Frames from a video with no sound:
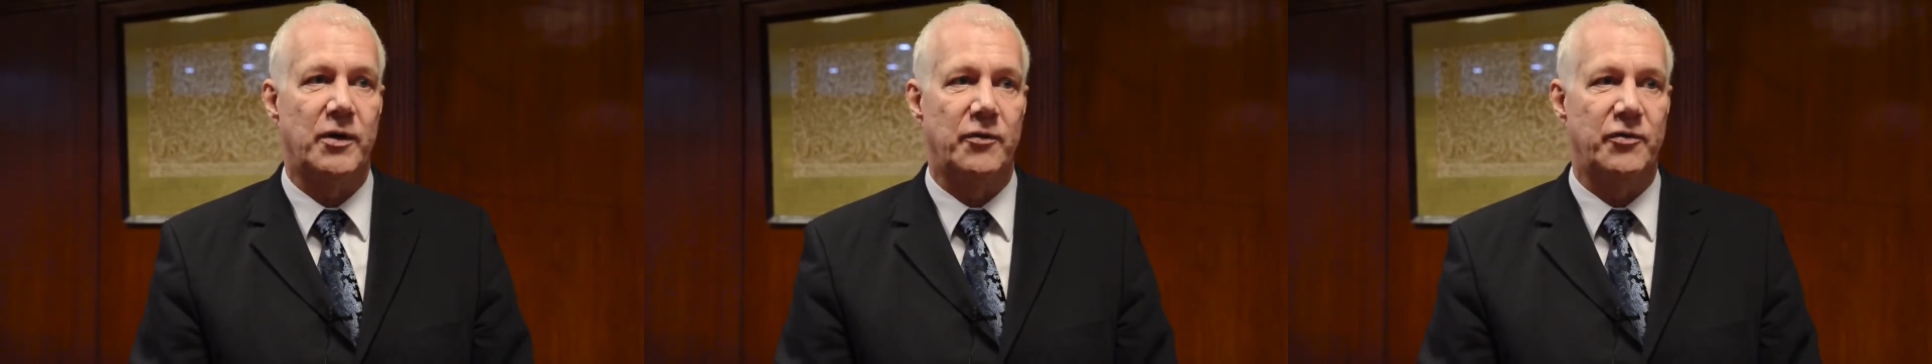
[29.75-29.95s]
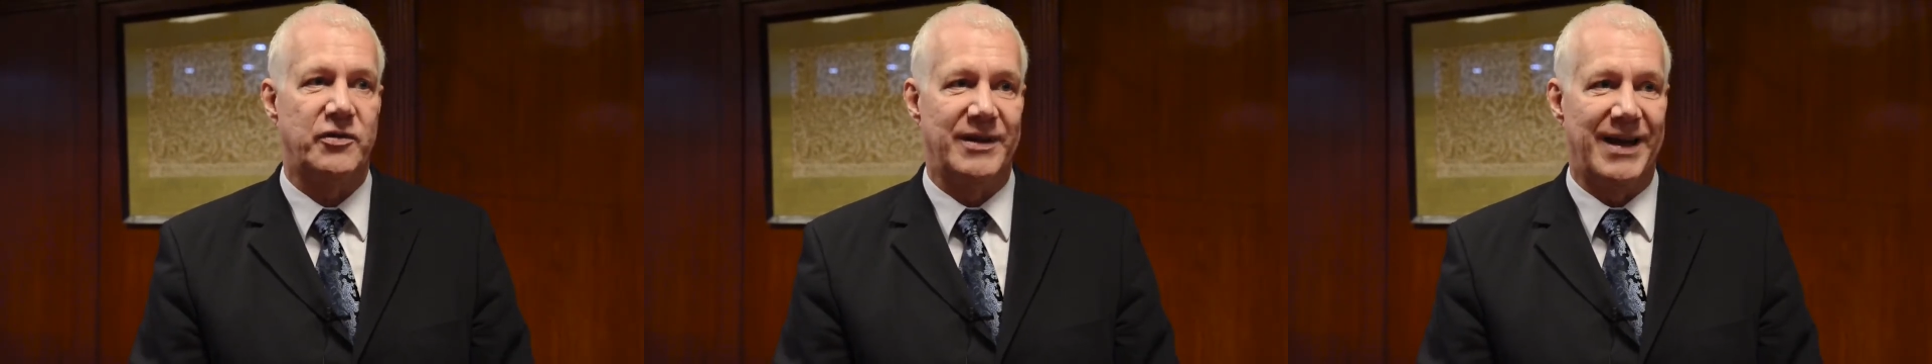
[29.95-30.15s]

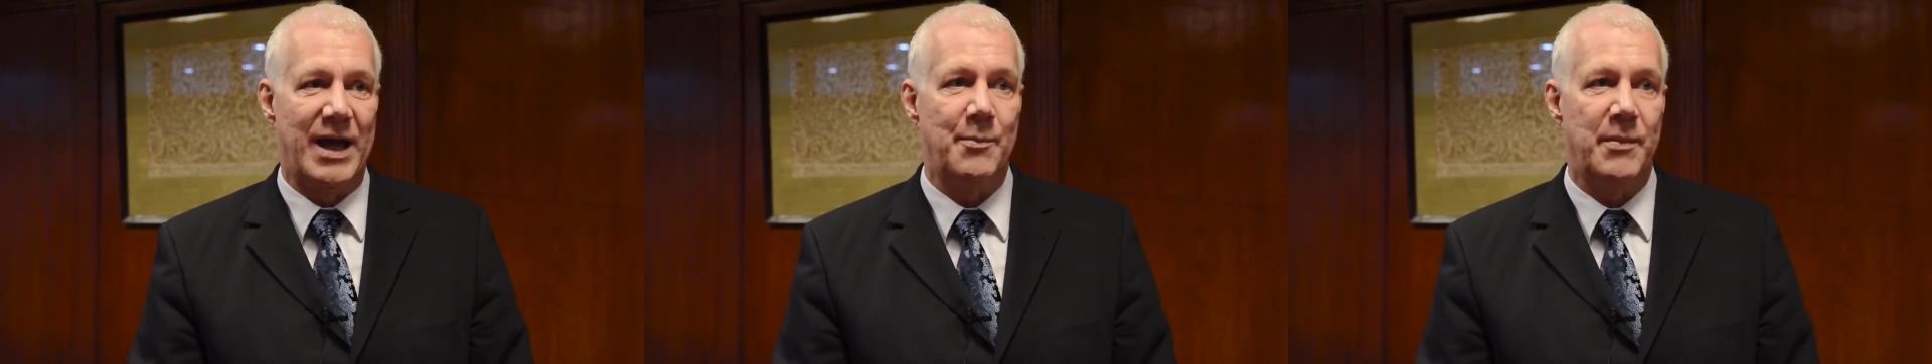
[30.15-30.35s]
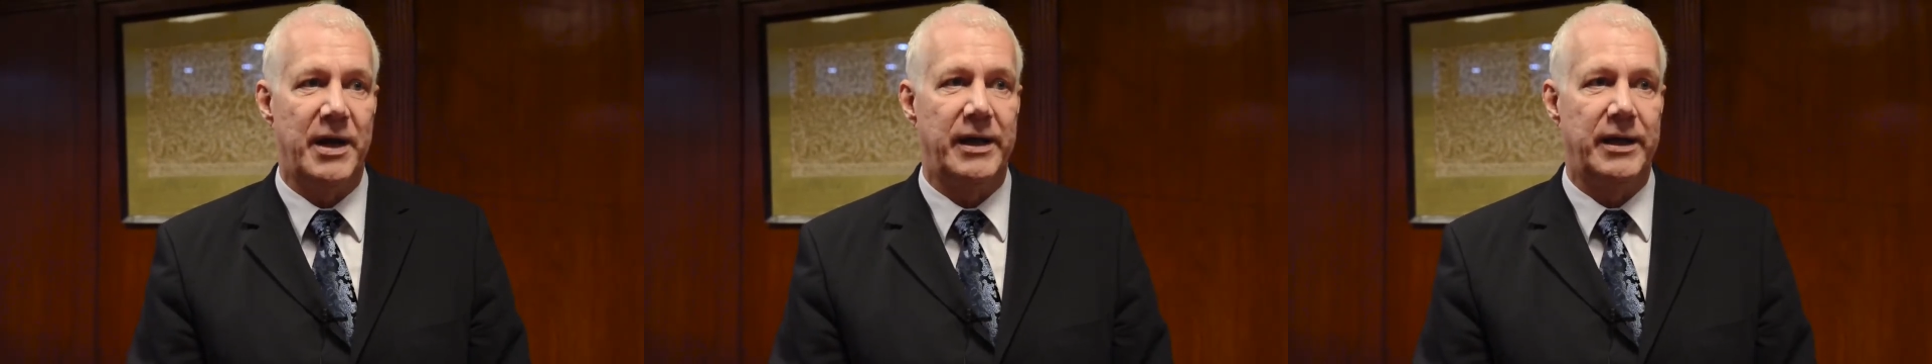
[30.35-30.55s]
of the
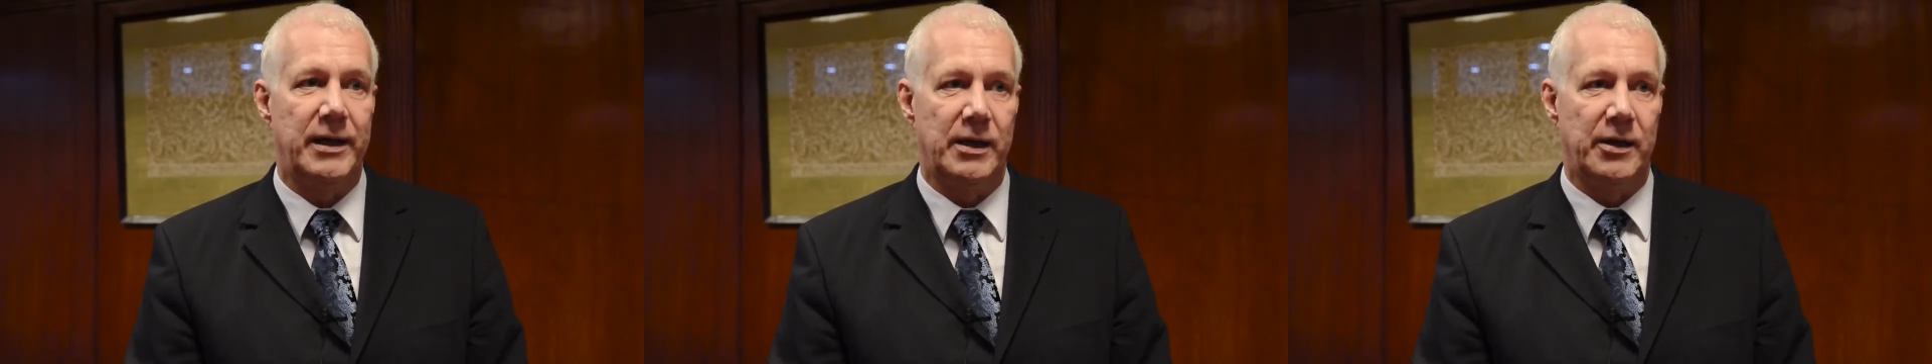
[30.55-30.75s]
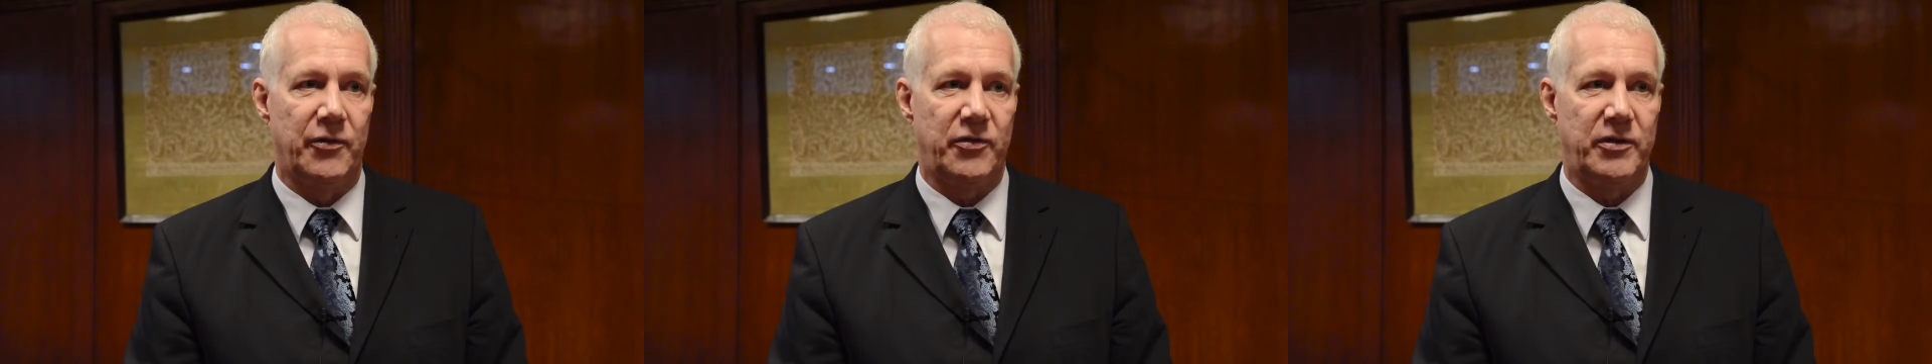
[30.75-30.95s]

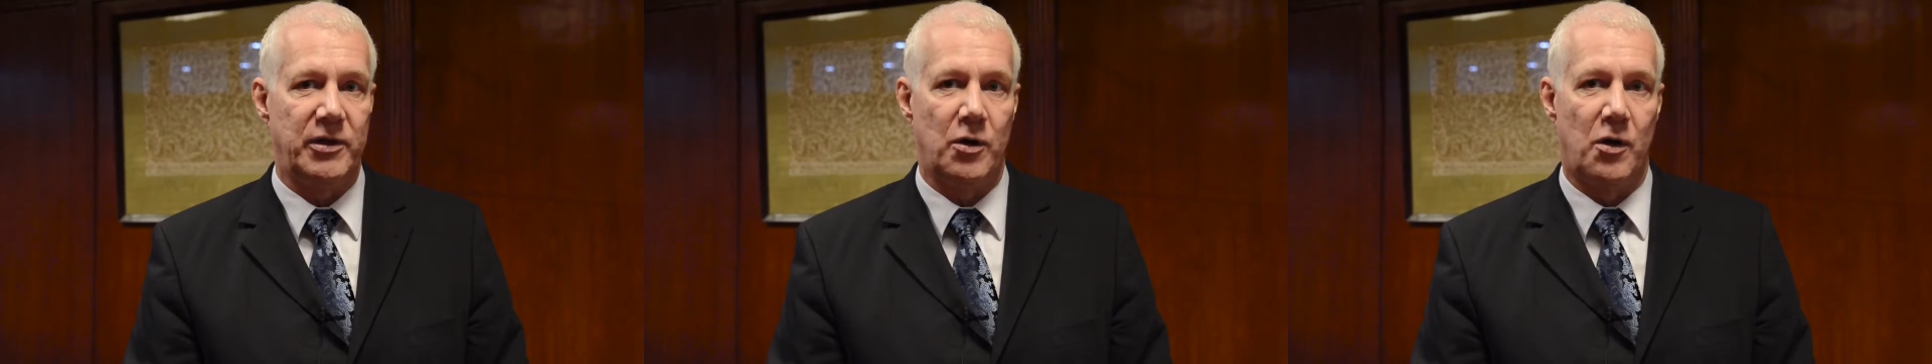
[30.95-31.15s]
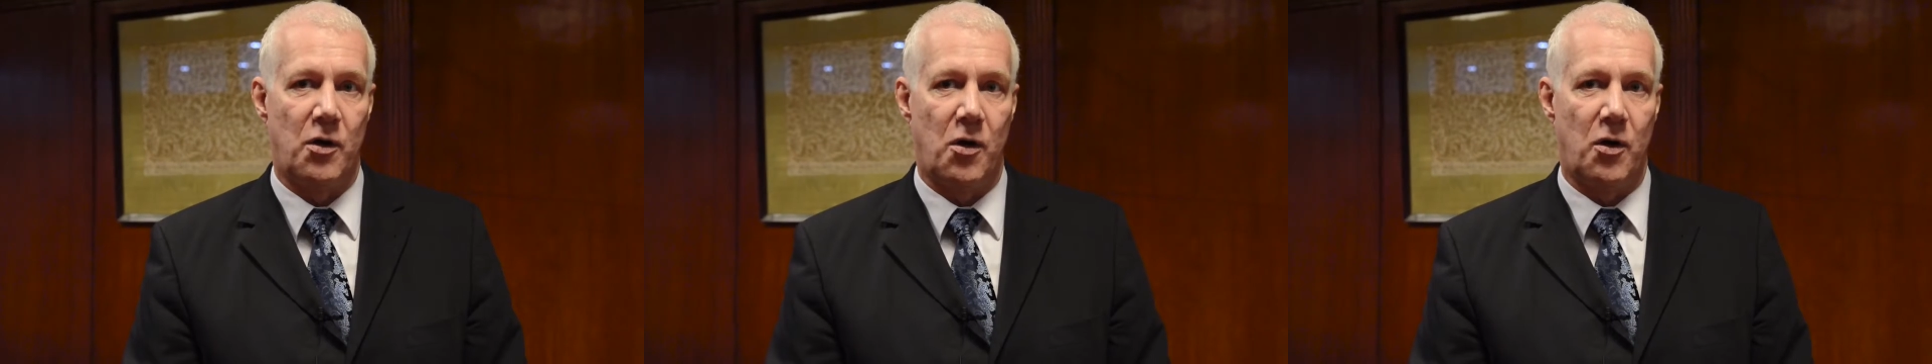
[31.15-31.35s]

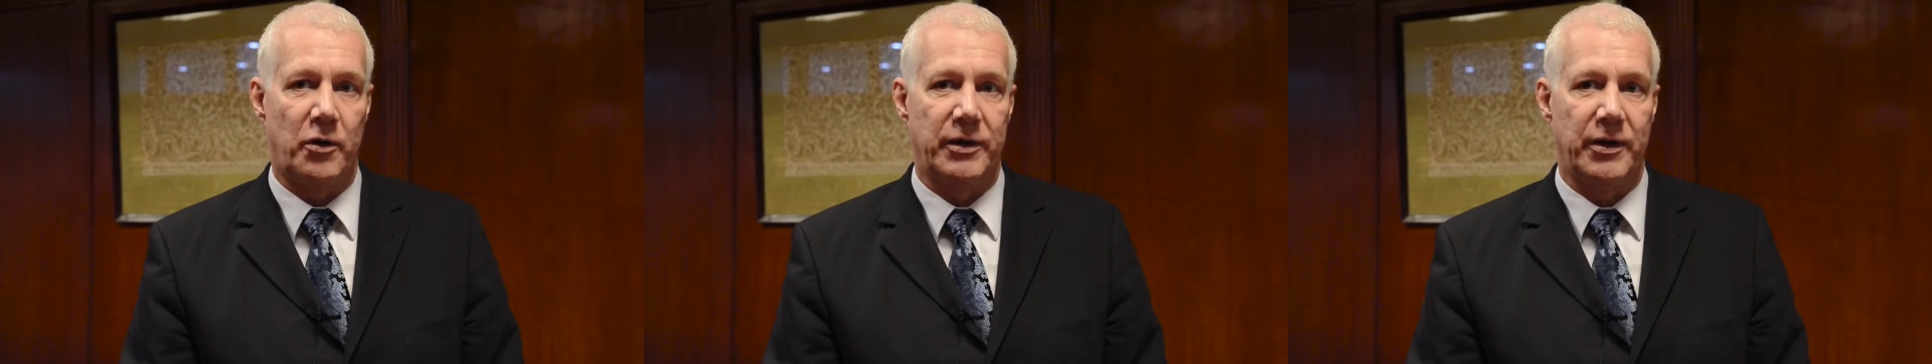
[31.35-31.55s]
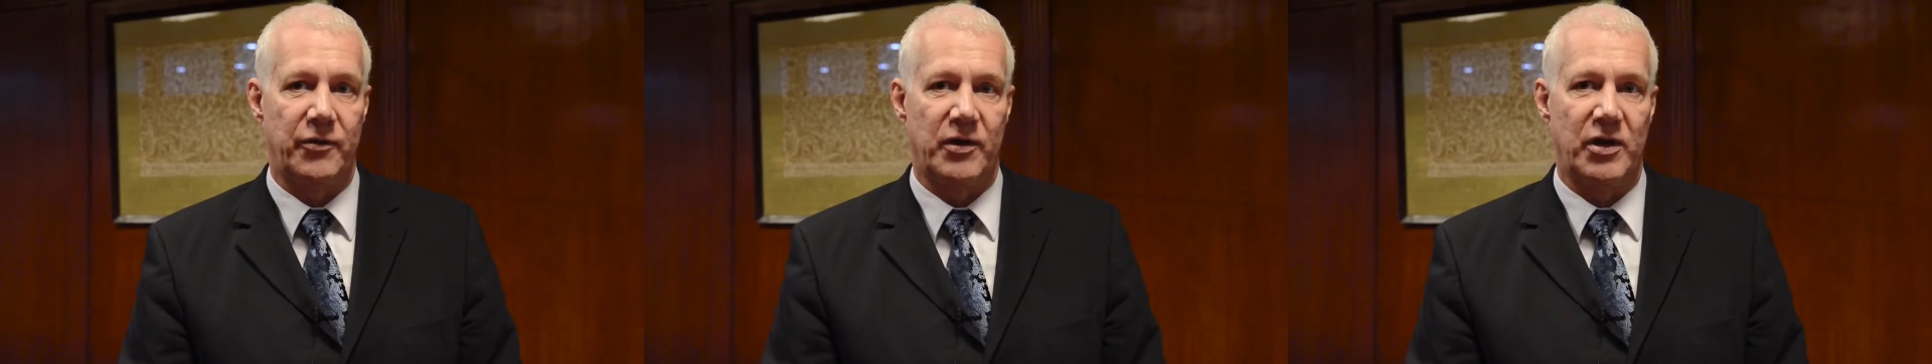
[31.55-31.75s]
MALC, her
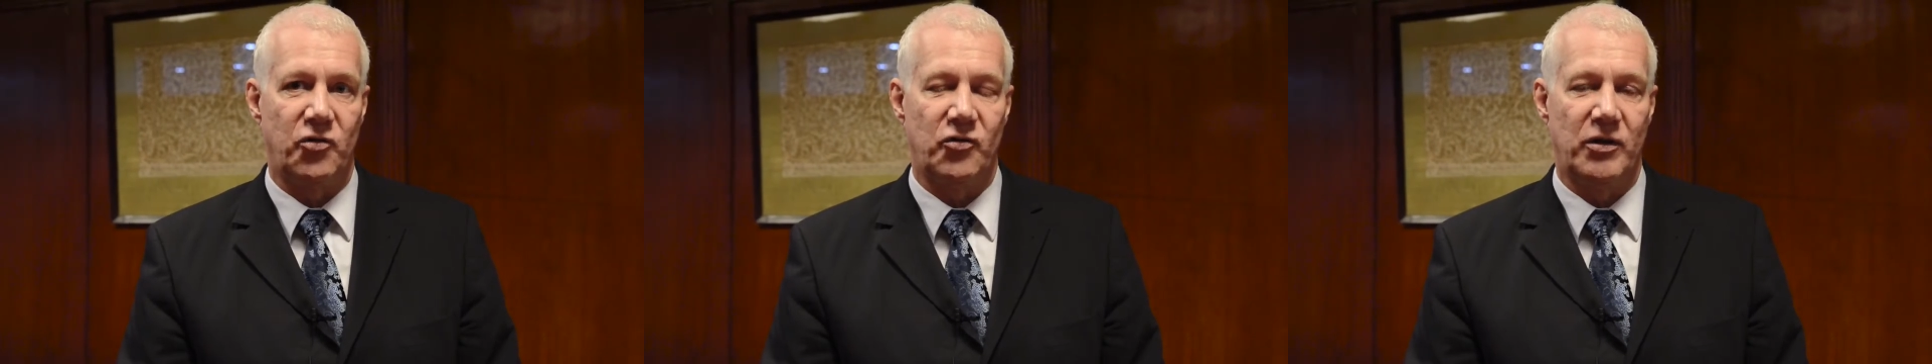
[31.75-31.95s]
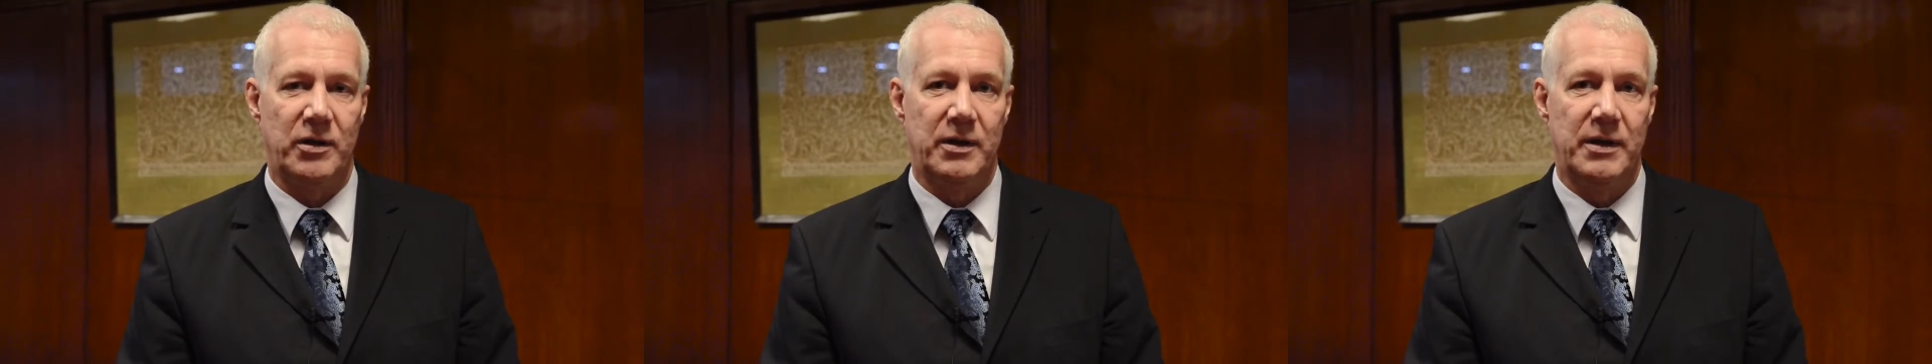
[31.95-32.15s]

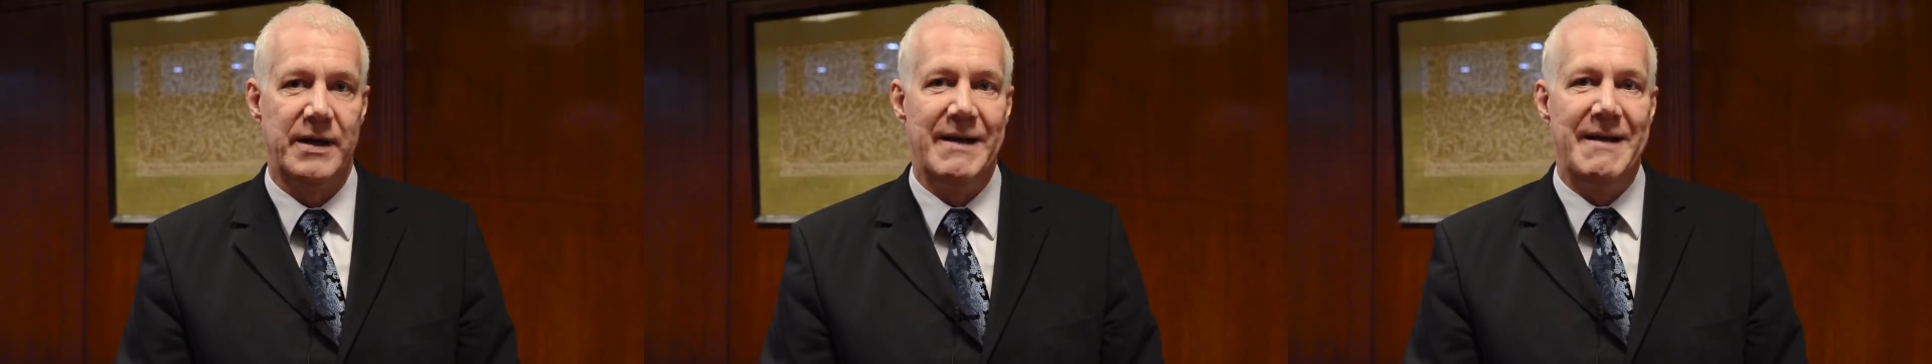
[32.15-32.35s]
organization.